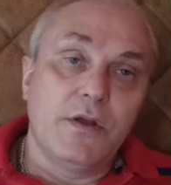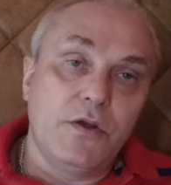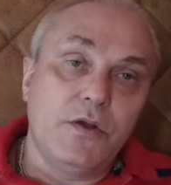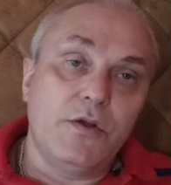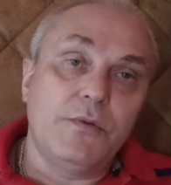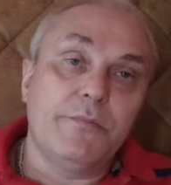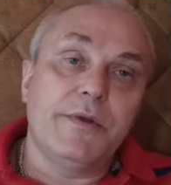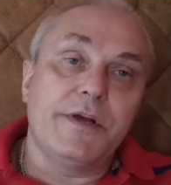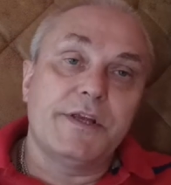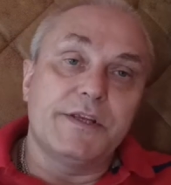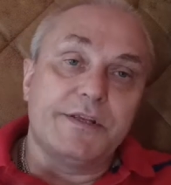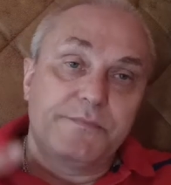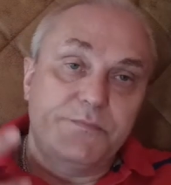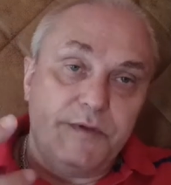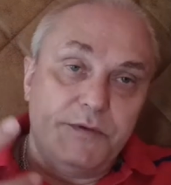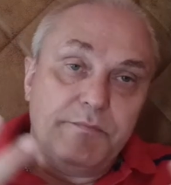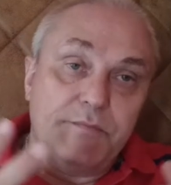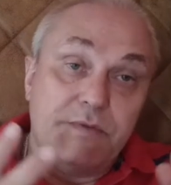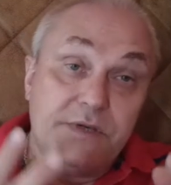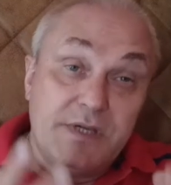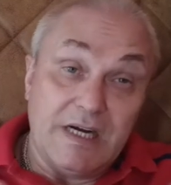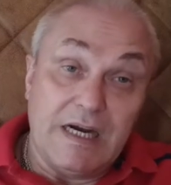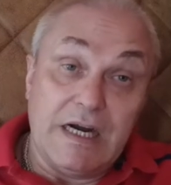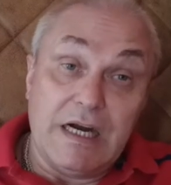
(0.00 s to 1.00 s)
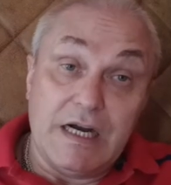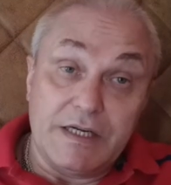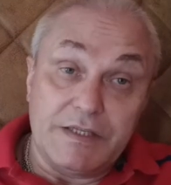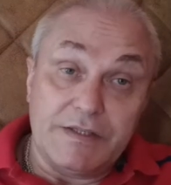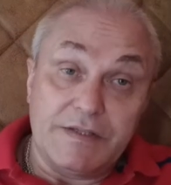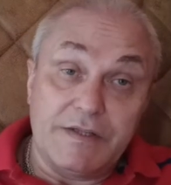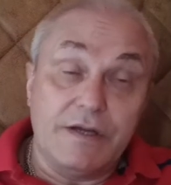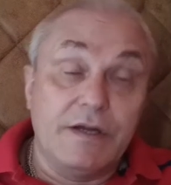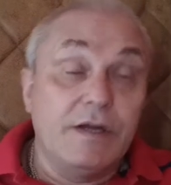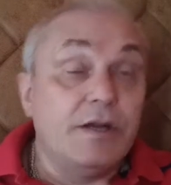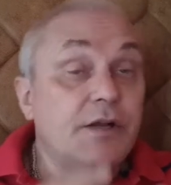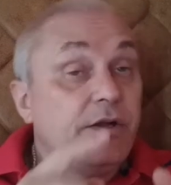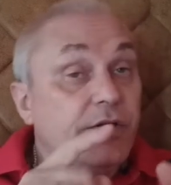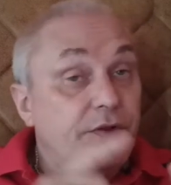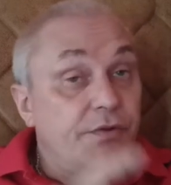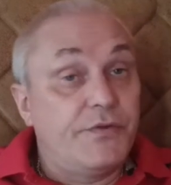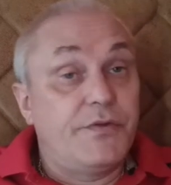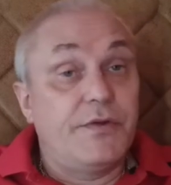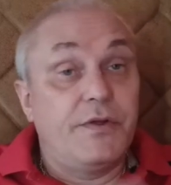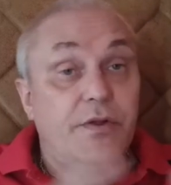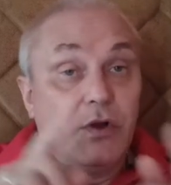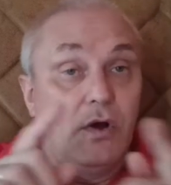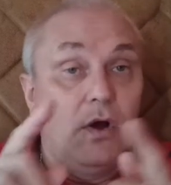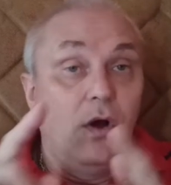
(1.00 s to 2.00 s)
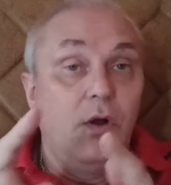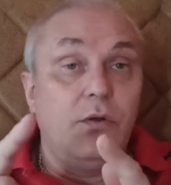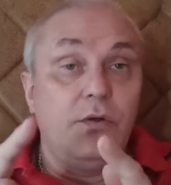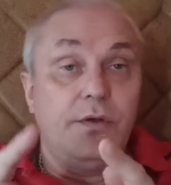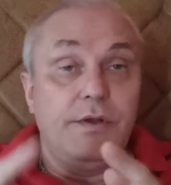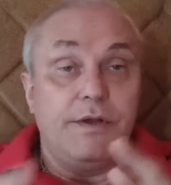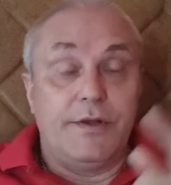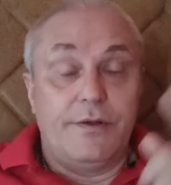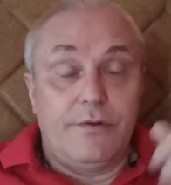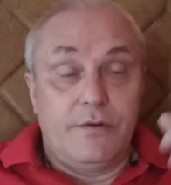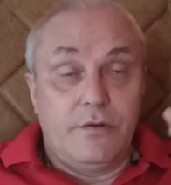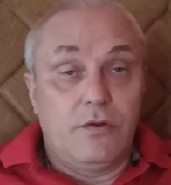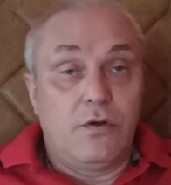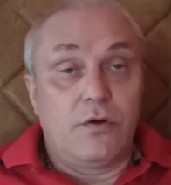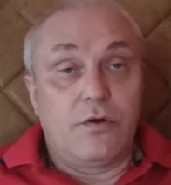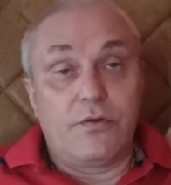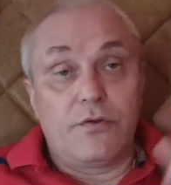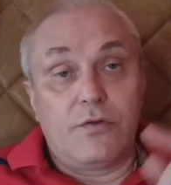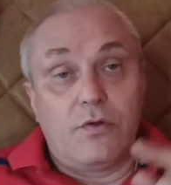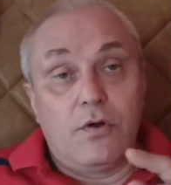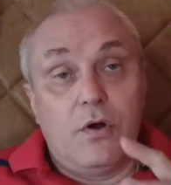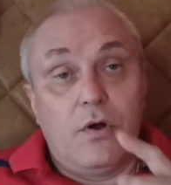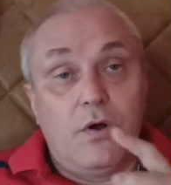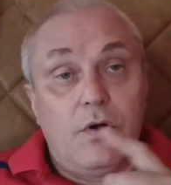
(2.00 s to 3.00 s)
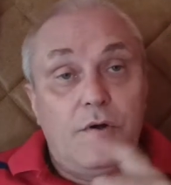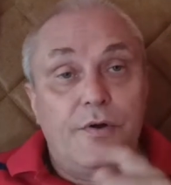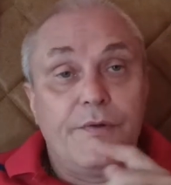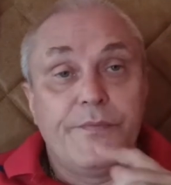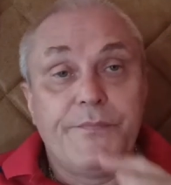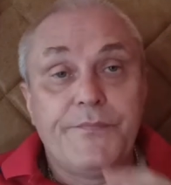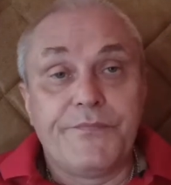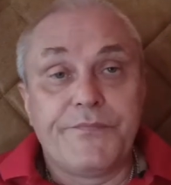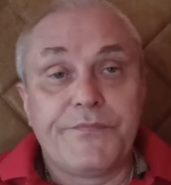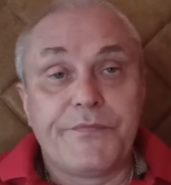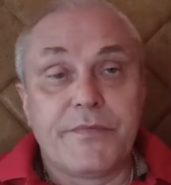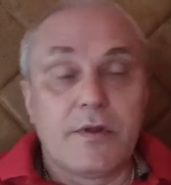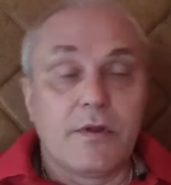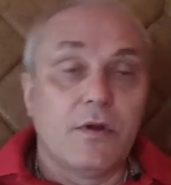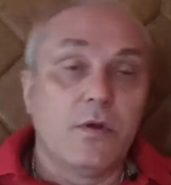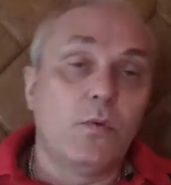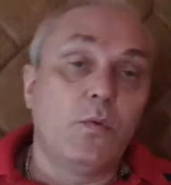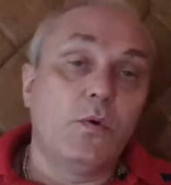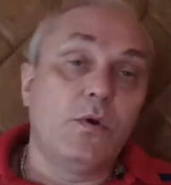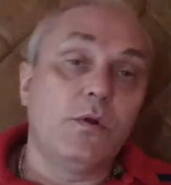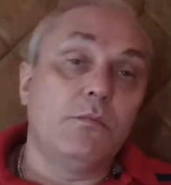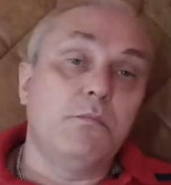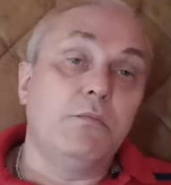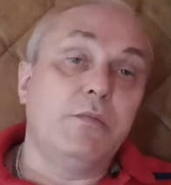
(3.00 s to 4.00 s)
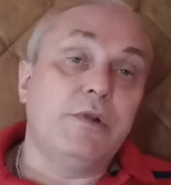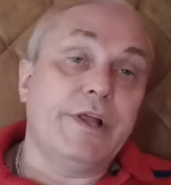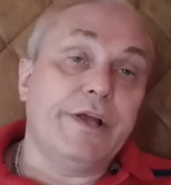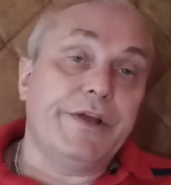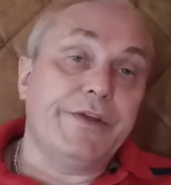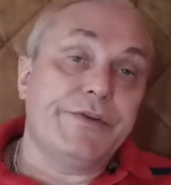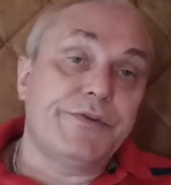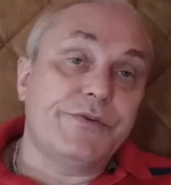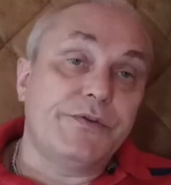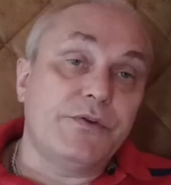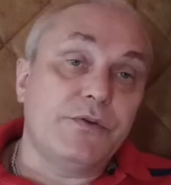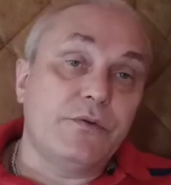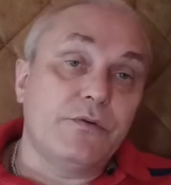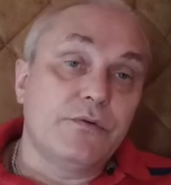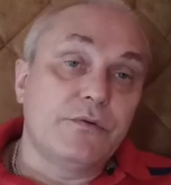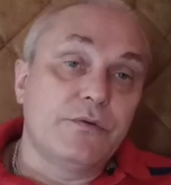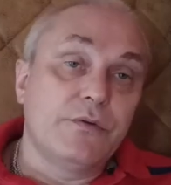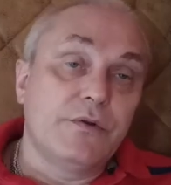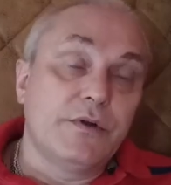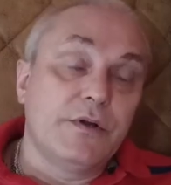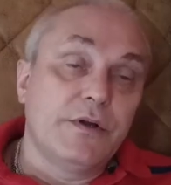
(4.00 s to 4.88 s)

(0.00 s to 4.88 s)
You must be bhakta, then only Lord God will bless you,